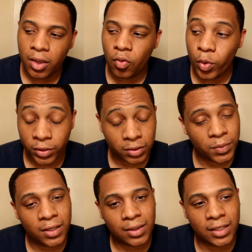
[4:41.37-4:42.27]
Will
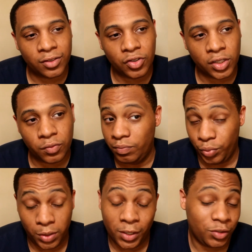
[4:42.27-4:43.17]
Smith is just
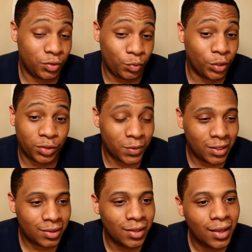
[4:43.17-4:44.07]
pretty much just Will
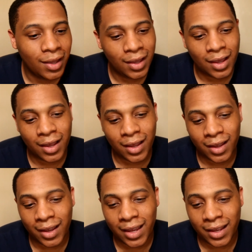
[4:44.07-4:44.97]
Smith,
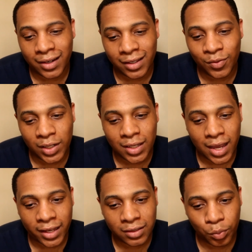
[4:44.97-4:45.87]
and even he
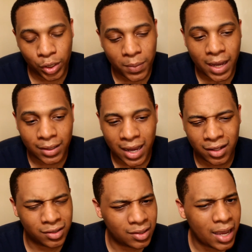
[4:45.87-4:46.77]
has some pretty bad
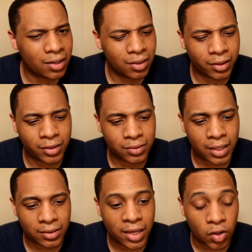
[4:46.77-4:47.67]
dialogue. Dialogue
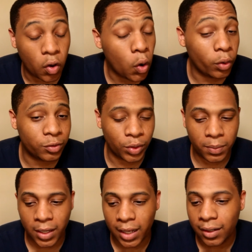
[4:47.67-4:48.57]
as a whole is pretty
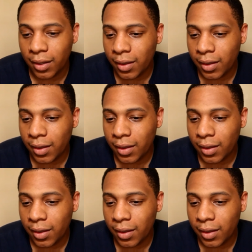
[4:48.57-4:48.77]
bad.